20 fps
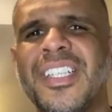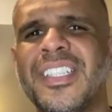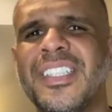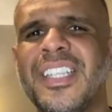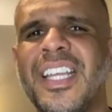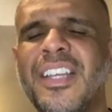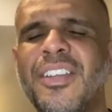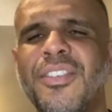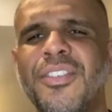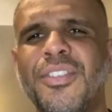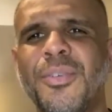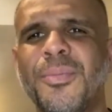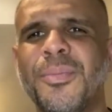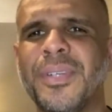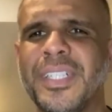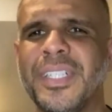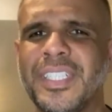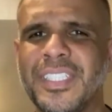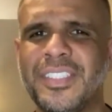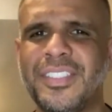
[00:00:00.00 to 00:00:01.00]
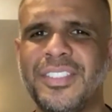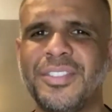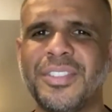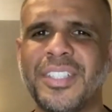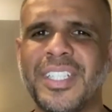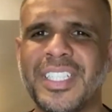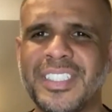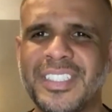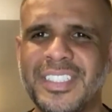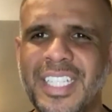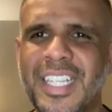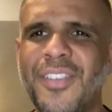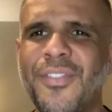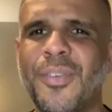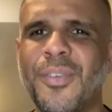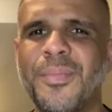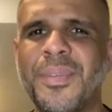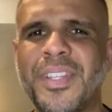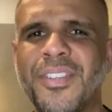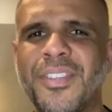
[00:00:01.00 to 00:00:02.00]
thank you so much, Suraj. Thank you
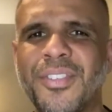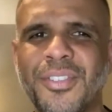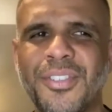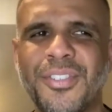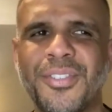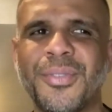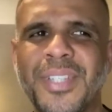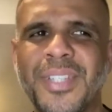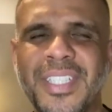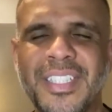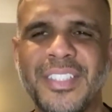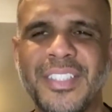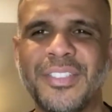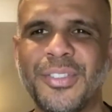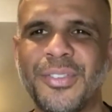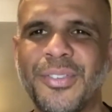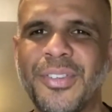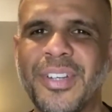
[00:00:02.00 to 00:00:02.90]
for being so sweet and so